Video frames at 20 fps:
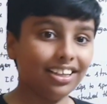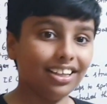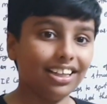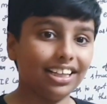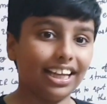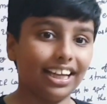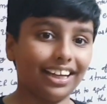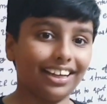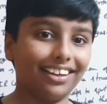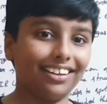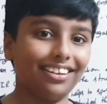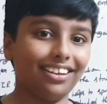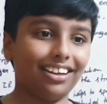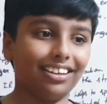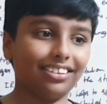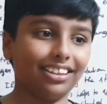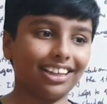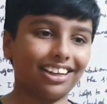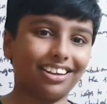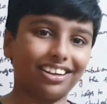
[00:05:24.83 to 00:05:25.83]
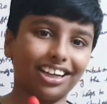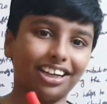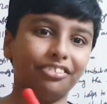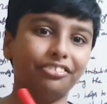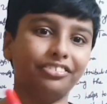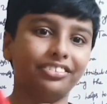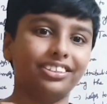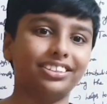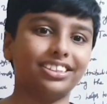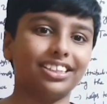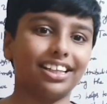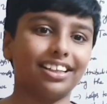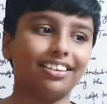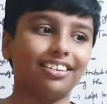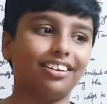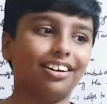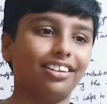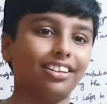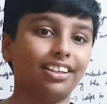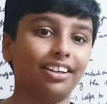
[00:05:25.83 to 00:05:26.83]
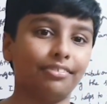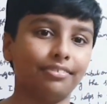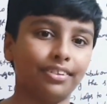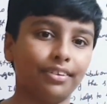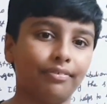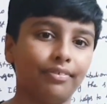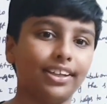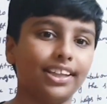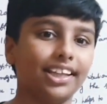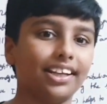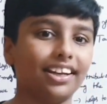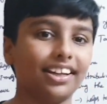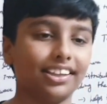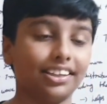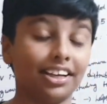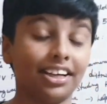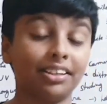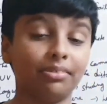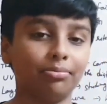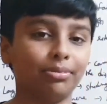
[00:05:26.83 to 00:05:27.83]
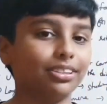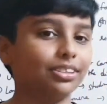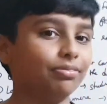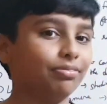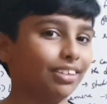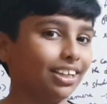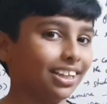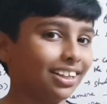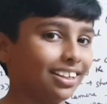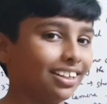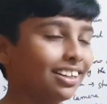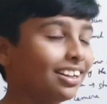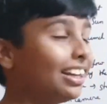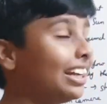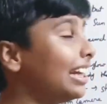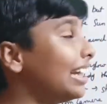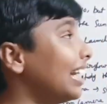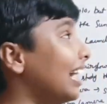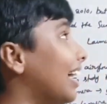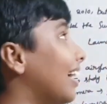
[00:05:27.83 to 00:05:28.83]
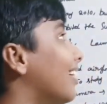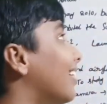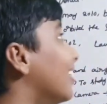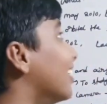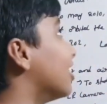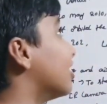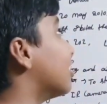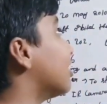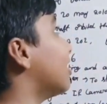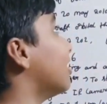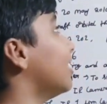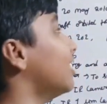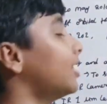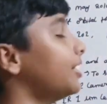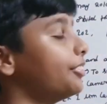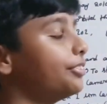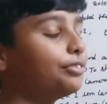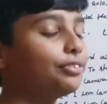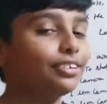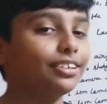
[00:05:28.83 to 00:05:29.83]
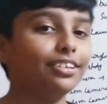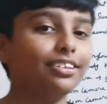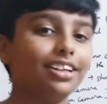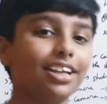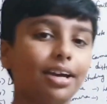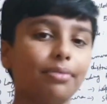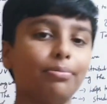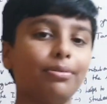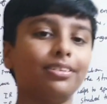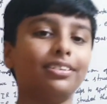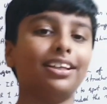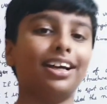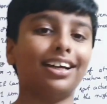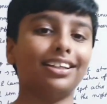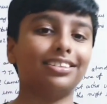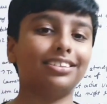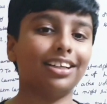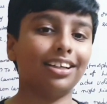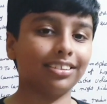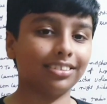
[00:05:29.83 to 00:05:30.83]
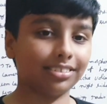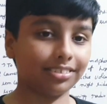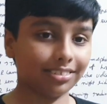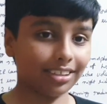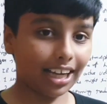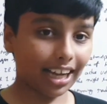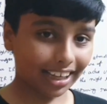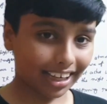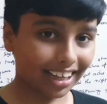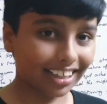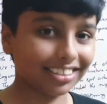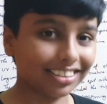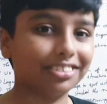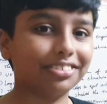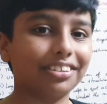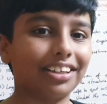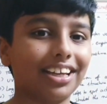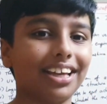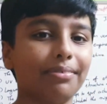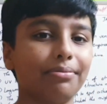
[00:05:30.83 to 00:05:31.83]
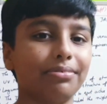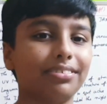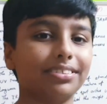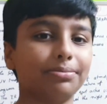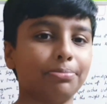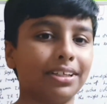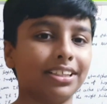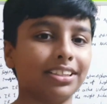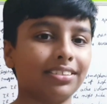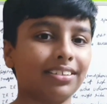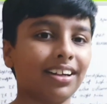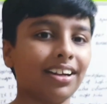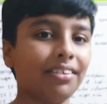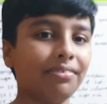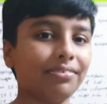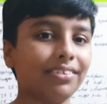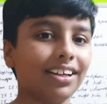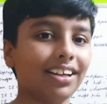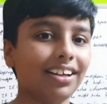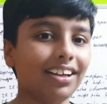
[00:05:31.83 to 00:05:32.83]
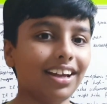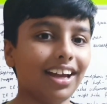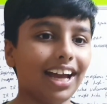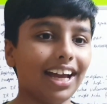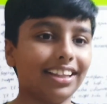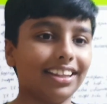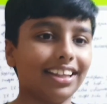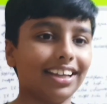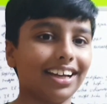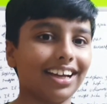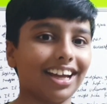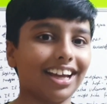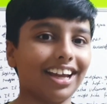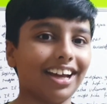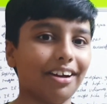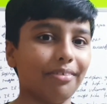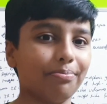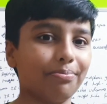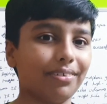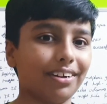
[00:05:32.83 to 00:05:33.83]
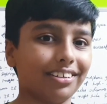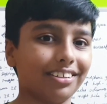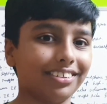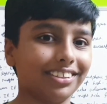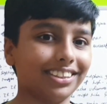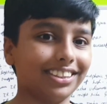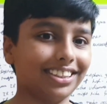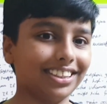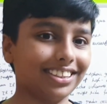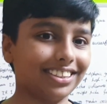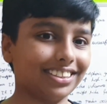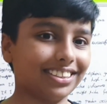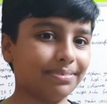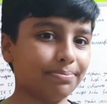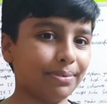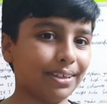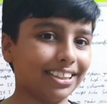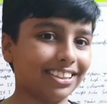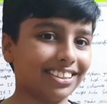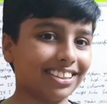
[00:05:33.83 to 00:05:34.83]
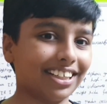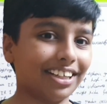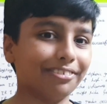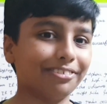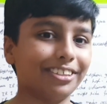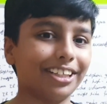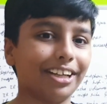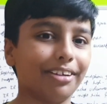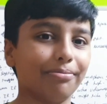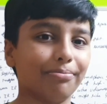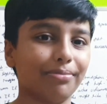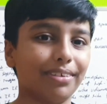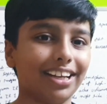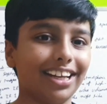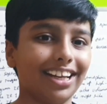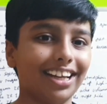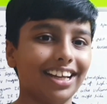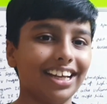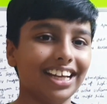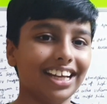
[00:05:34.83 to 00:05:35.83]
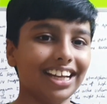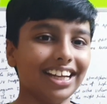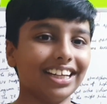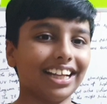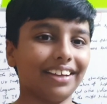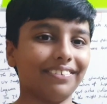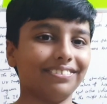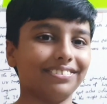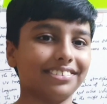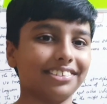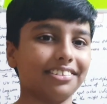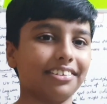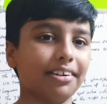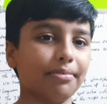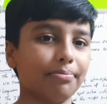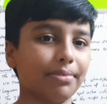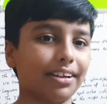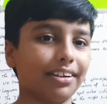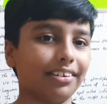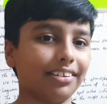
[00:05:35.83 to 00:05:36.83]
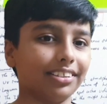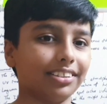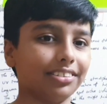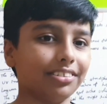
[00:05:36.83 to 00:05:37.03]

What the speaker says: like the clouds and all of the weather and the atmosphere. Yeah. So this is for today about the Akatsuki spacecraft. I think I have pronounced this spacecraft name many times wrong because